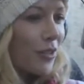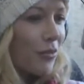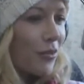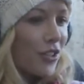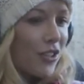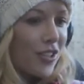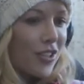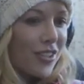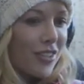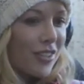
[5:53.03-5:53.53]
It
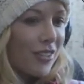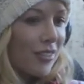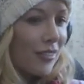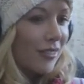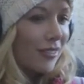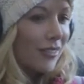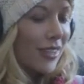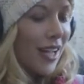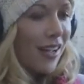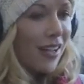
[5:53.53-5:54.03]
was just
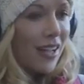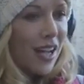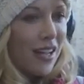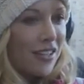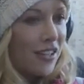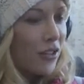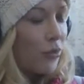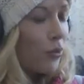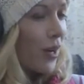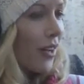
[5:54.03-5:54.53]
I
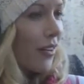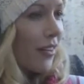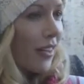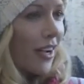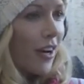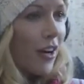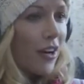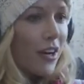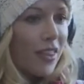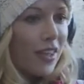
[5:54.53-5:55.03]
did well
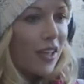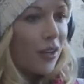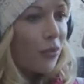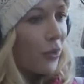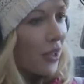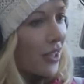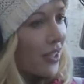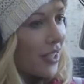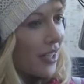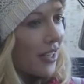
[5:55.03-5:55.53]
there, and then
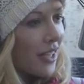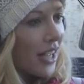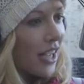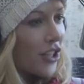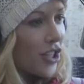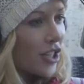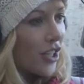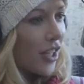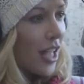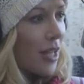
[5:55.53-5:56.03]
one day an
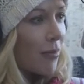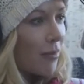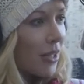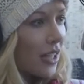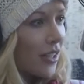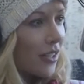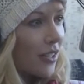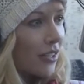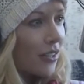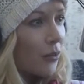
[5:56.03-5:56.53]
agent came
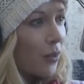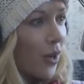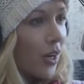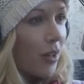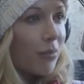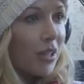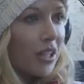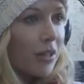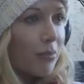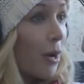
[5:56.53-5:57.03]
in and
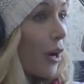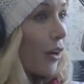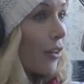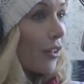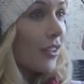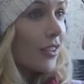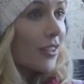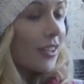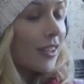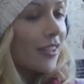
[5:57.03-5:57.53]
wanted me to
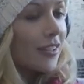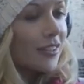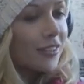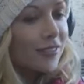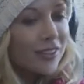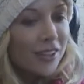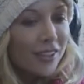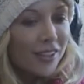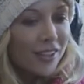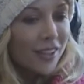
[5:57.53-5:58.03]
model, and
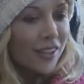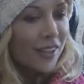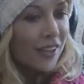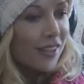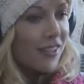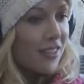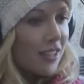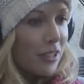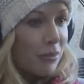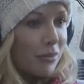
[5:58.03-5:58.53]

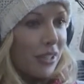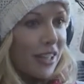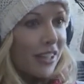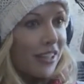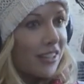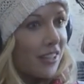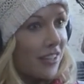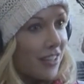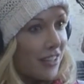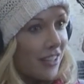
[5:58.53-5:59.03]
it seemed like
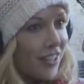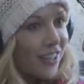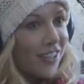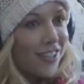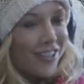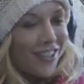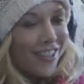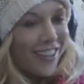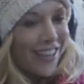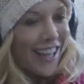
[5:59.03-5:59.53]
an easy
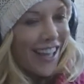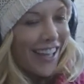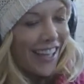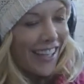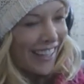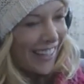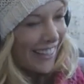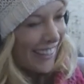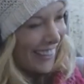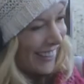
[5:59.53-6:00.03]
thing.